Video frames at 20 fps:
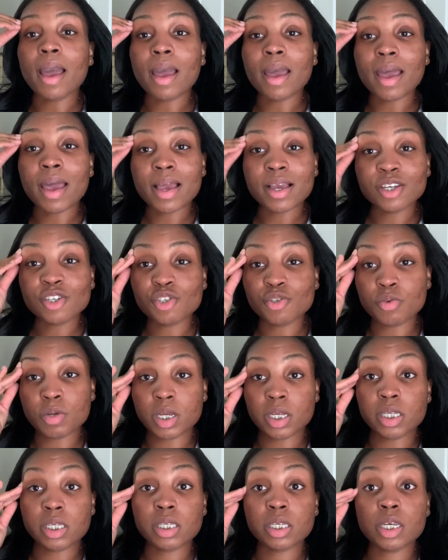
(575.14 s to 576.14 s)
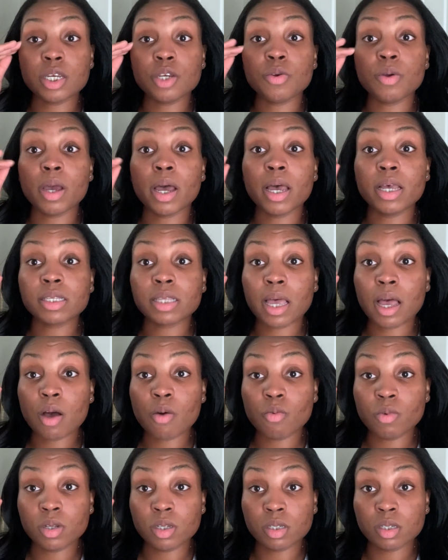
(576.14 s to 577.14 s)
as you can see, you guys, I
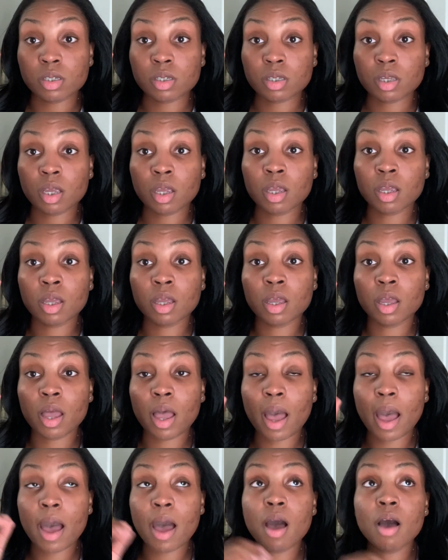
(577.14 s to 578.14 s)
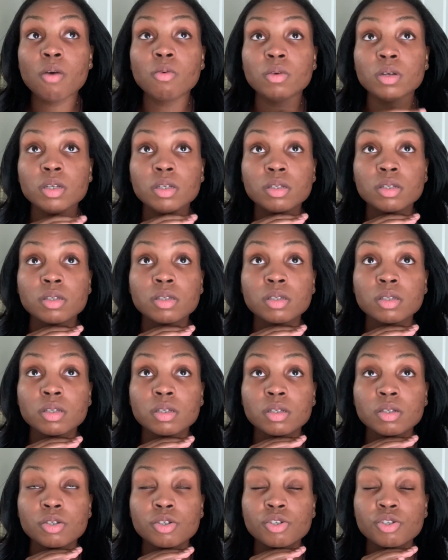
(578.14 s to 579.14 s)
was I was
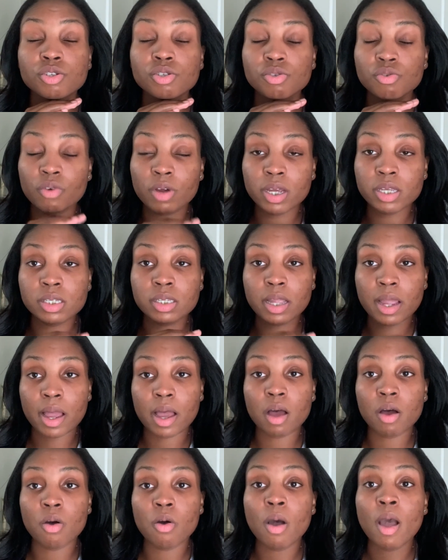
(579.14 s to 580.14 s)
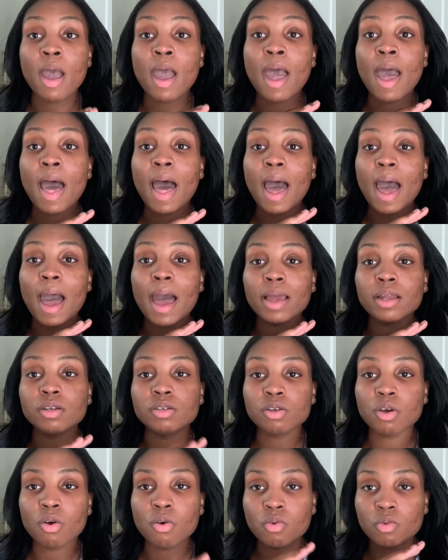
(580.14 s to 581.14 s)
stressed out. I
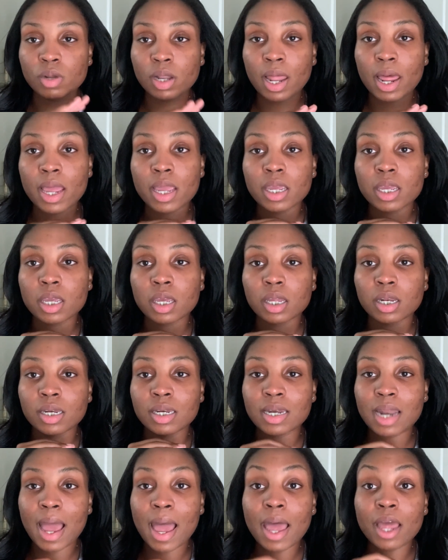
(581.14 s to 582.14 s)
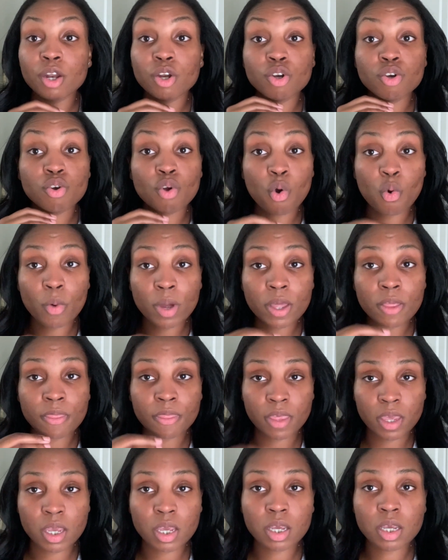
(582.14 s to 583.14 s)
don't like not knowing
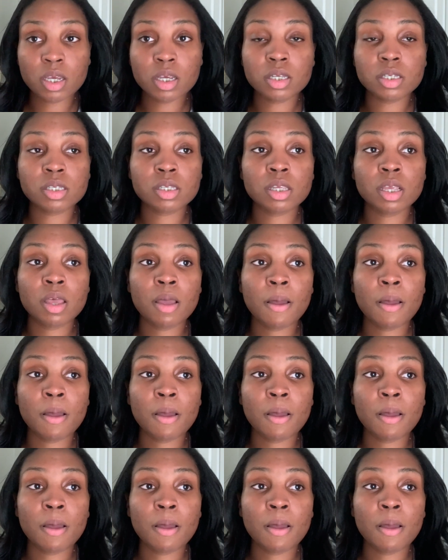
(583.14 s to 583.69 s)
things.